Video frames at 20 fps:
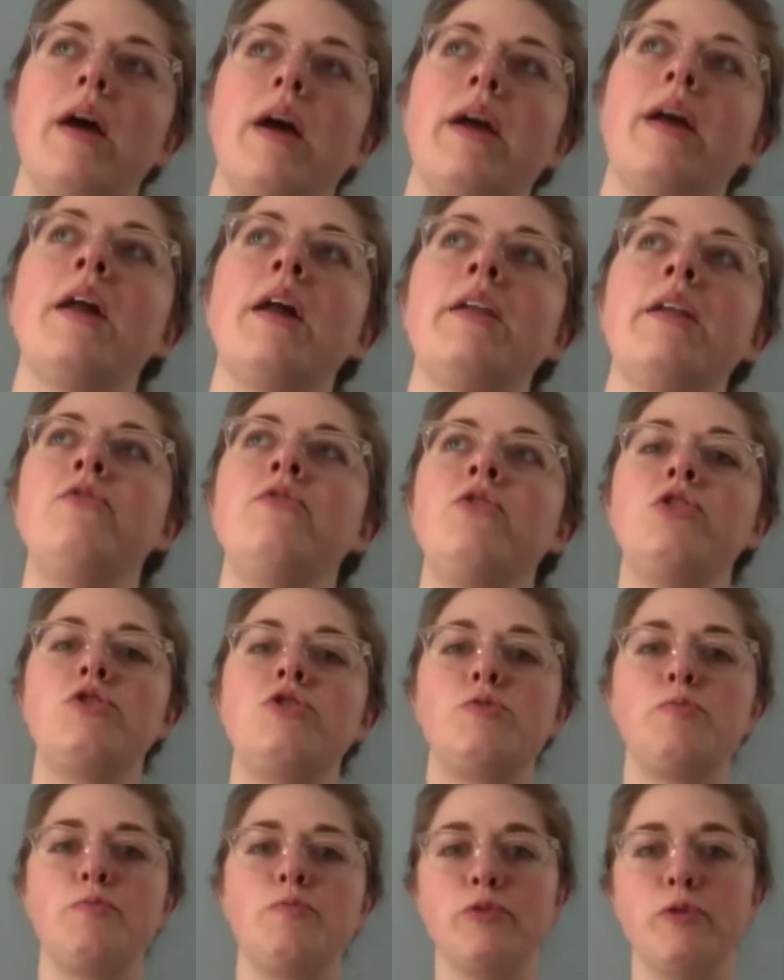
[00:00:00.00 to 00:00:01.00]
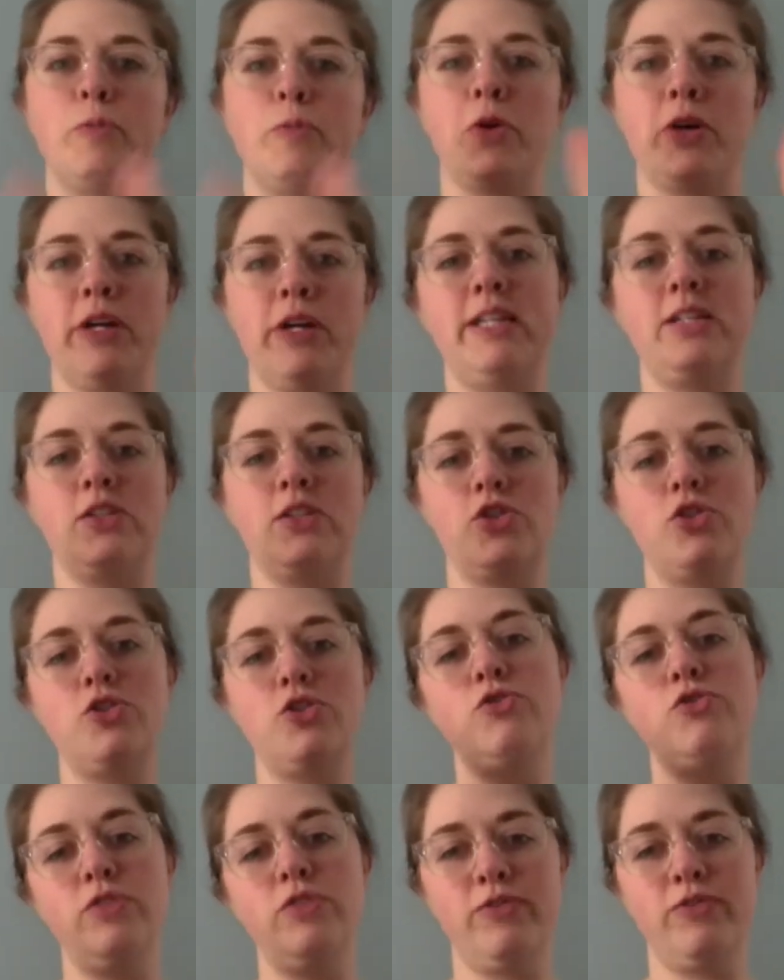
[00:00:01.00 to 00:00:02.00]
I kind of use Blueprint in
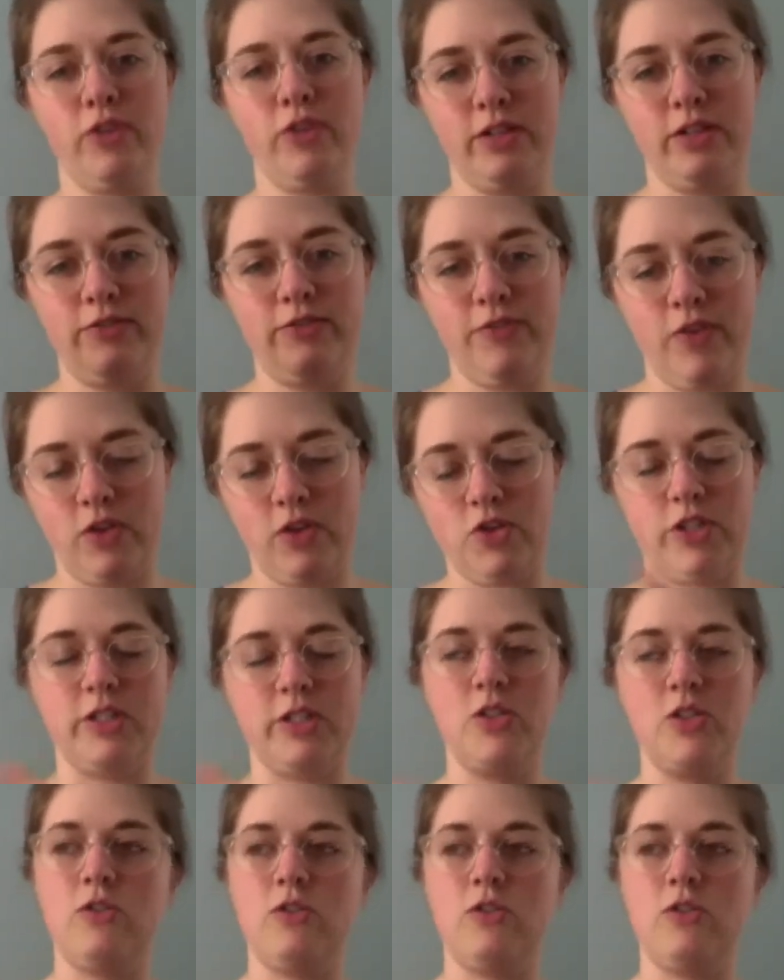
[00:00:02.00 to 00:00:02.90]
two different functions.